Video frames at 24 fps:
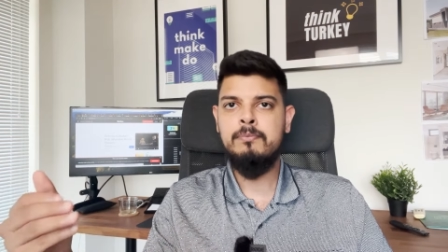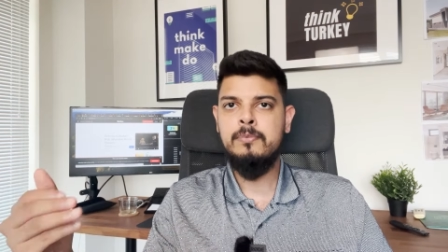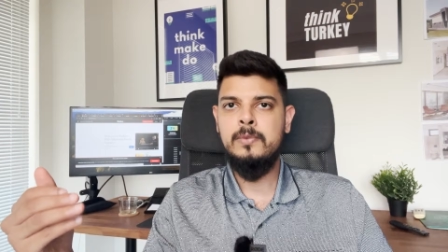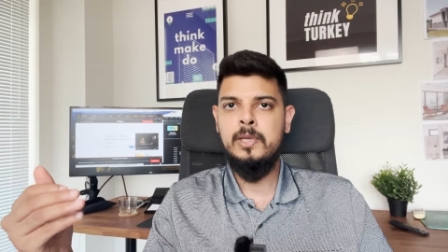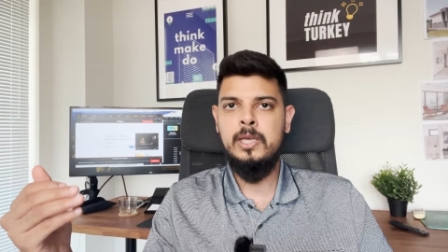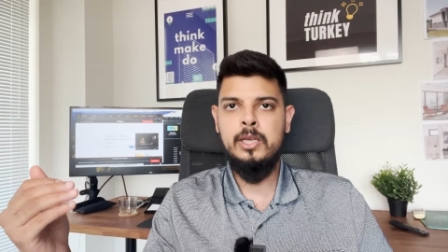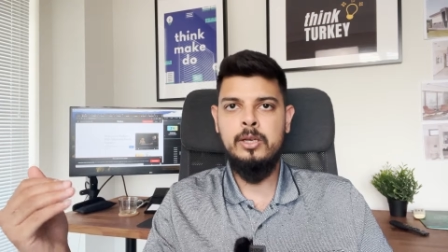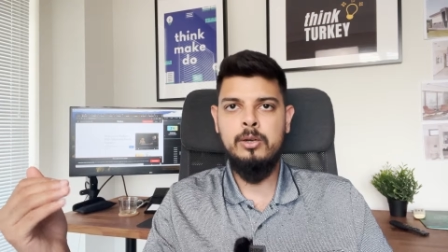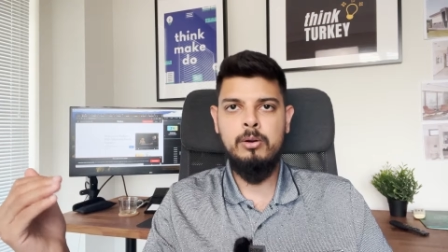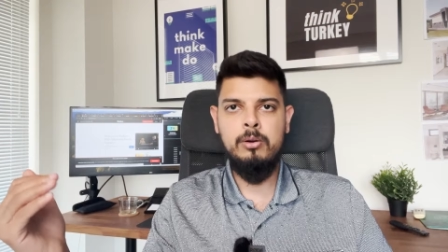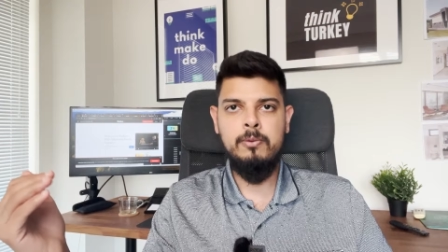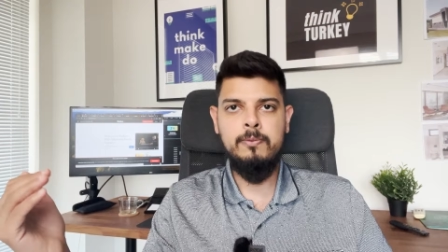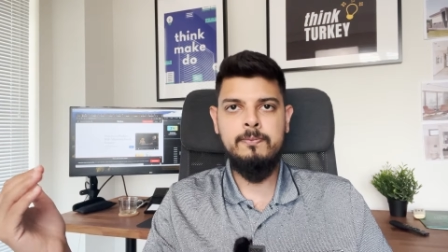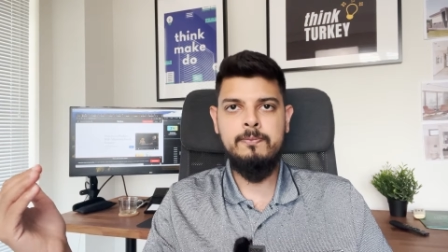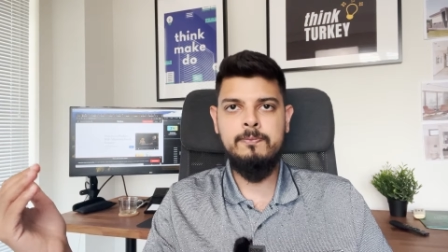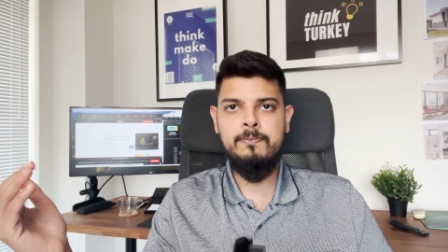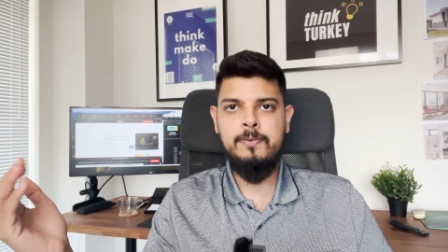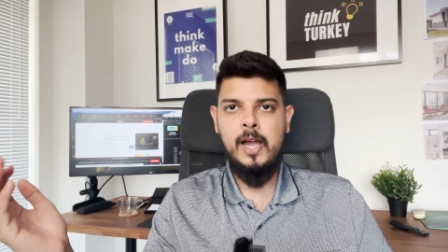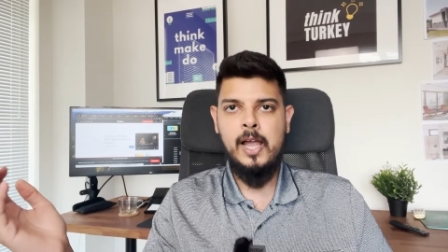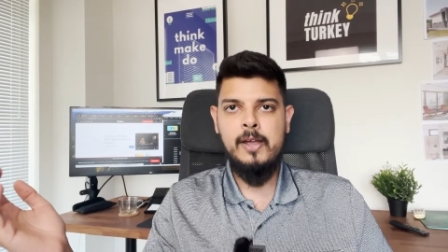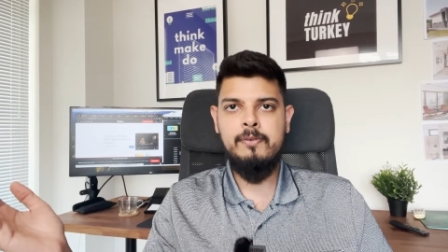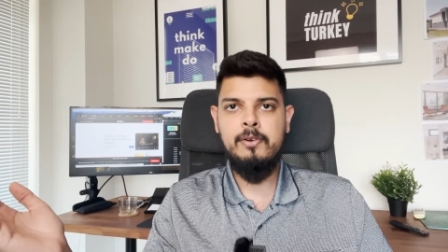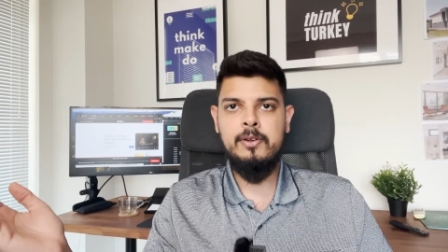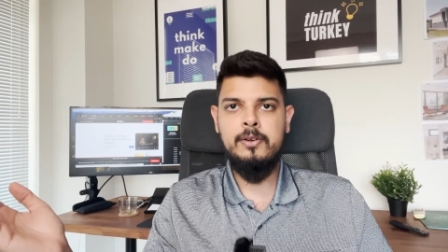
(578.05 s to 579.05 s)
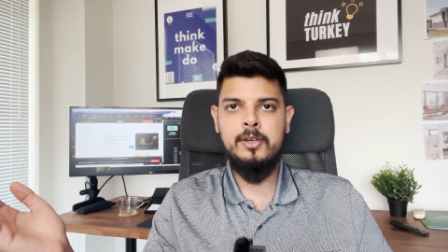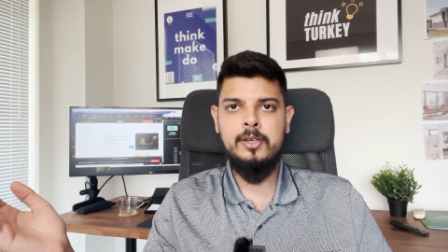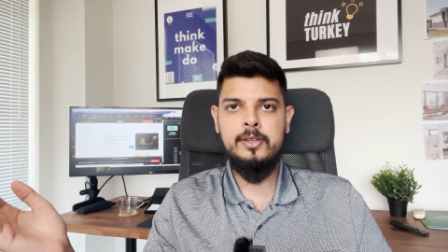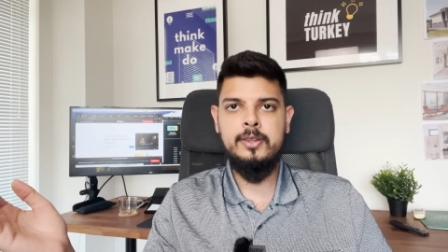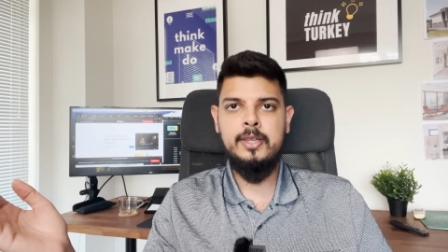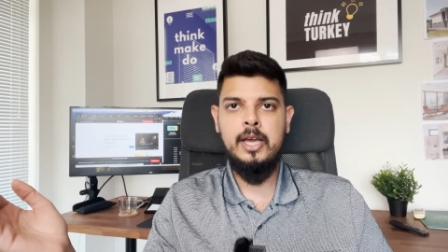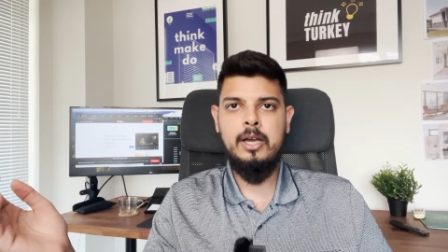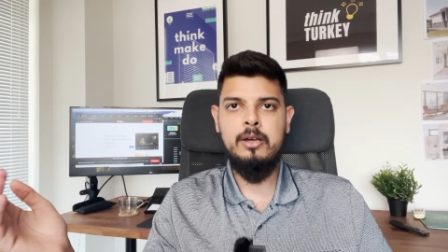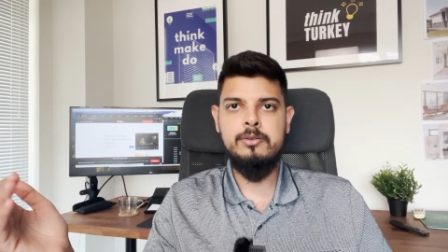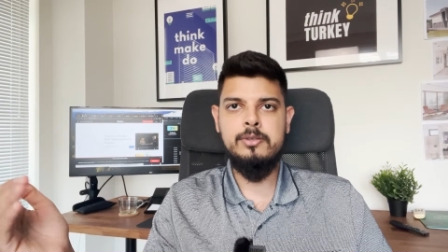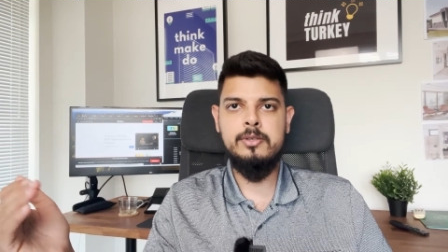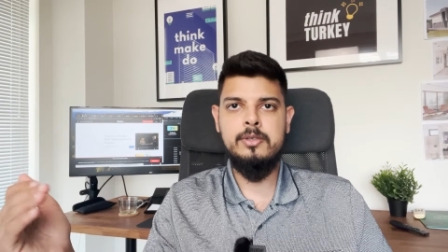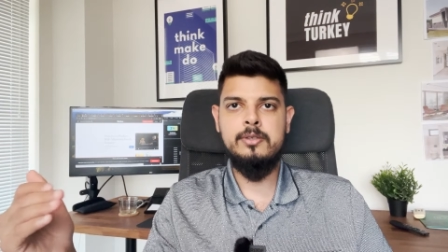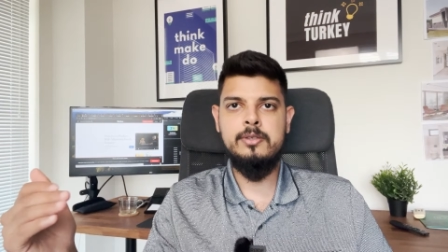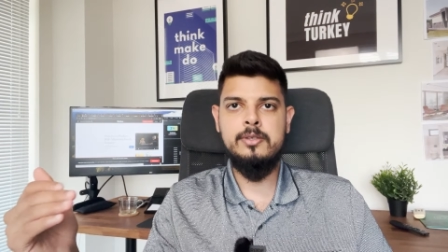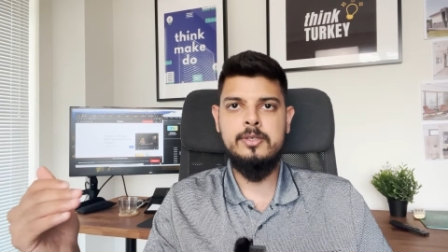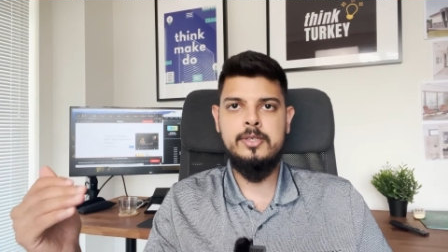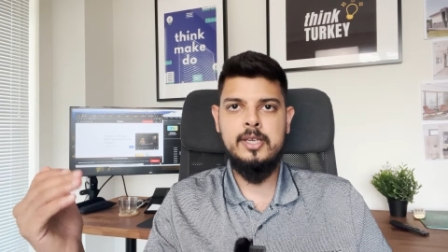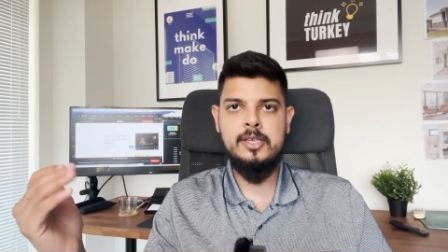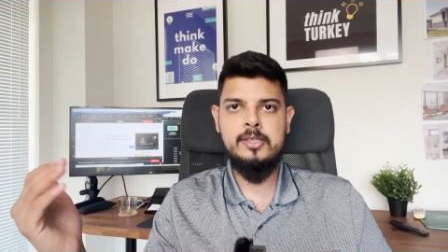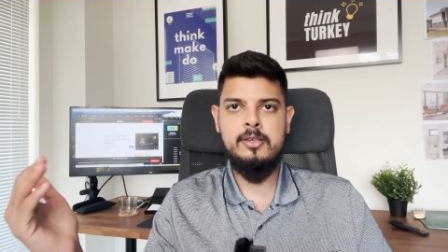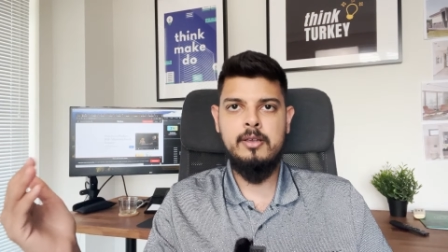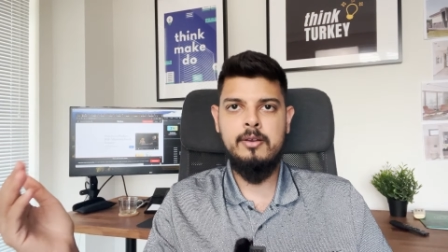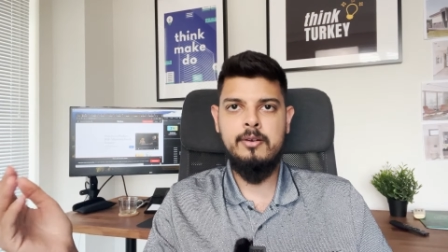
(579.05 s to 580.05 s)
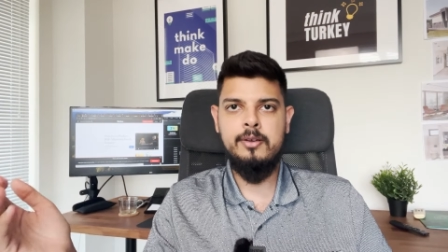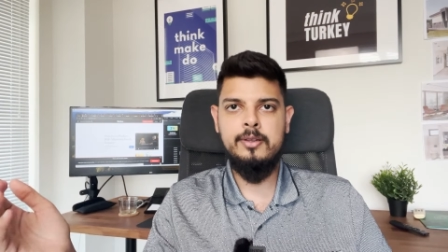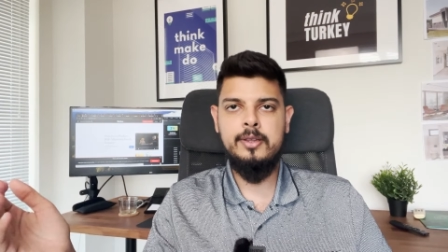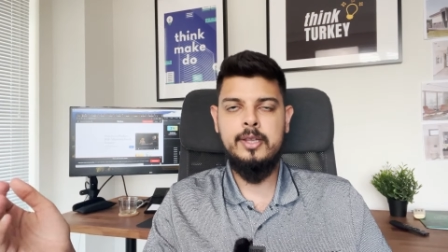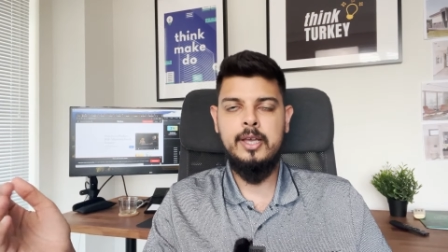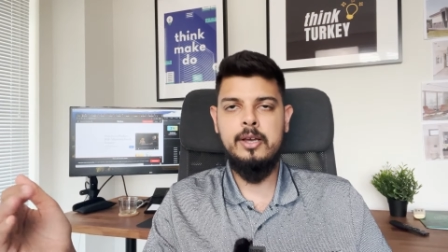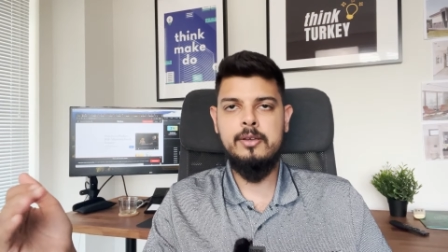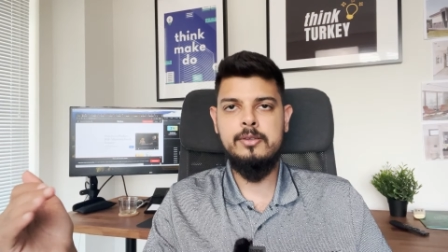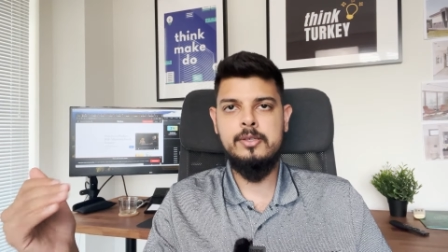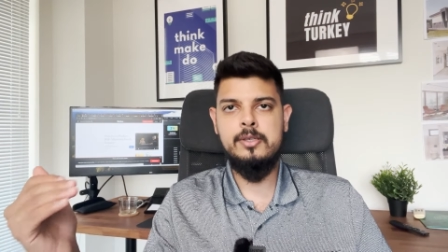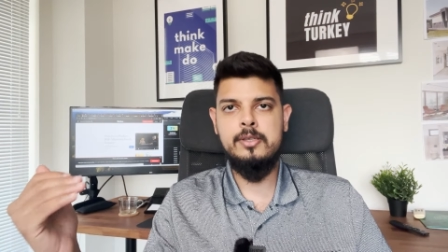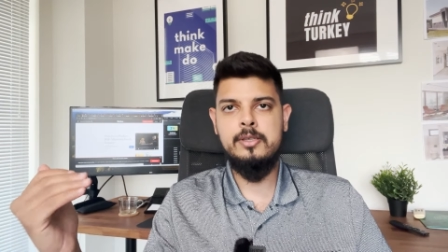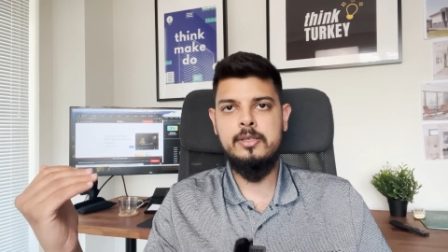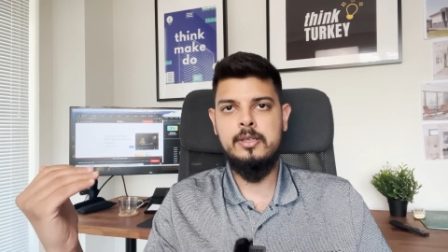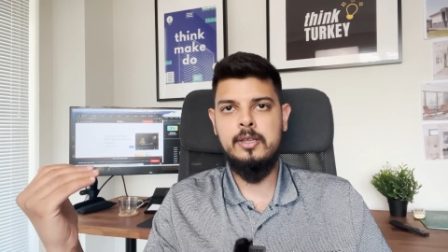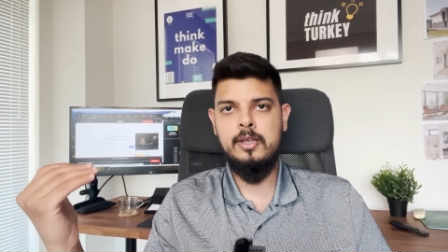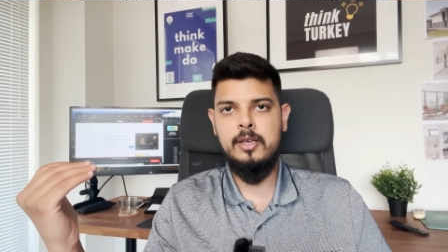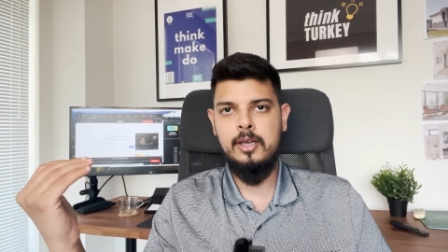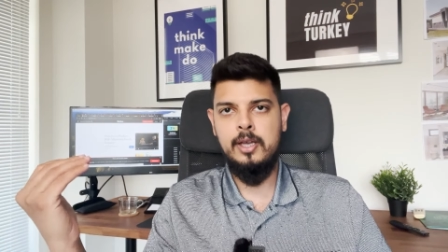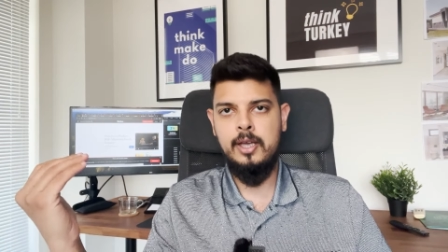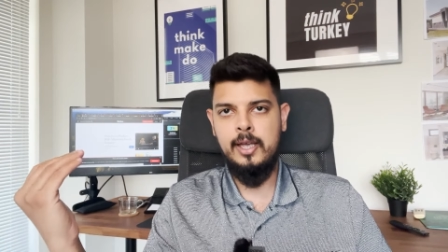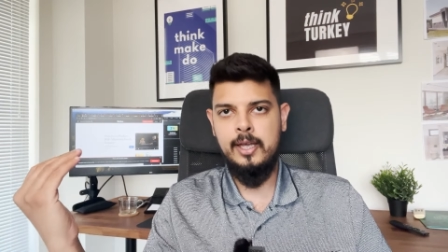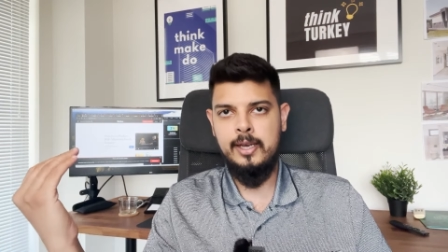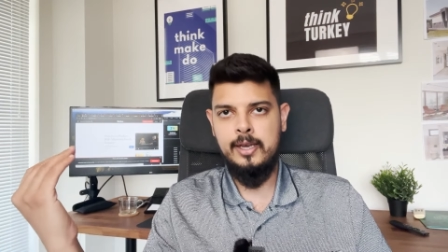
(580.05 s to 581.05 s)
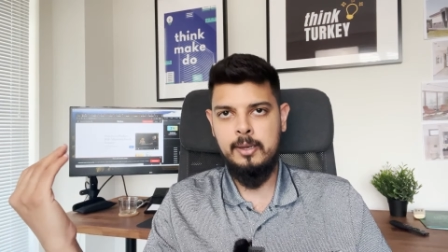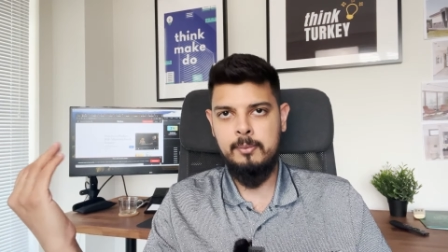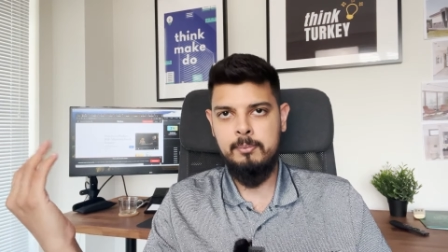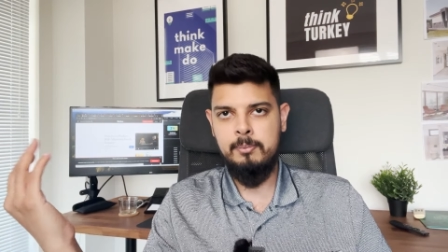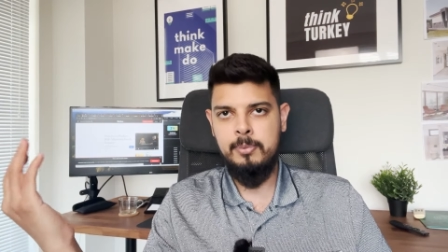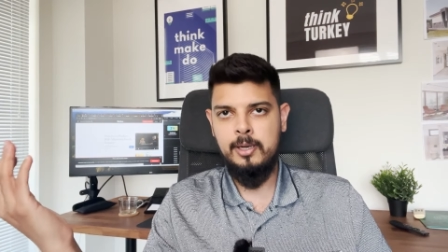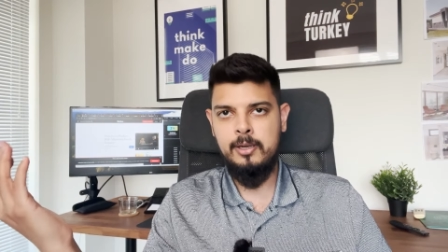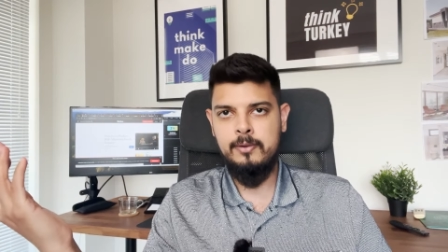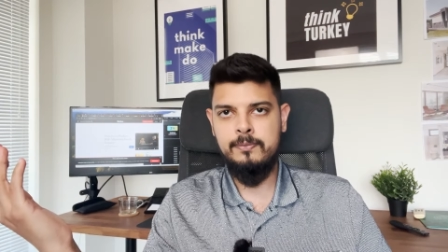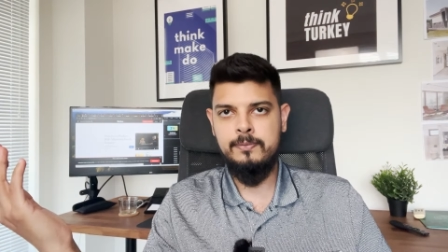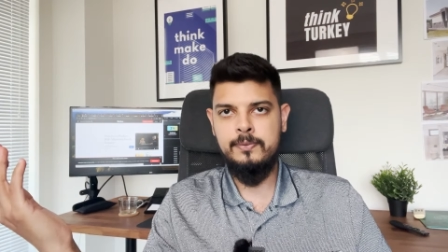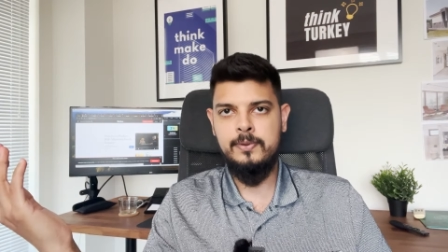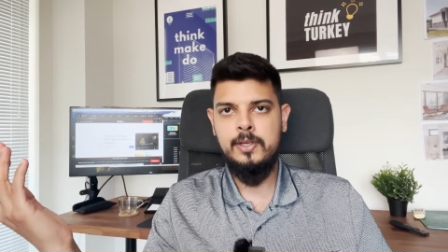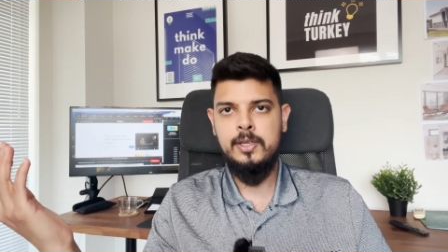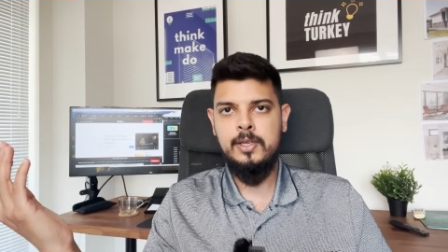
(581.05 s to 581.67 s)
you know, 500,000, 600,000 uh, and above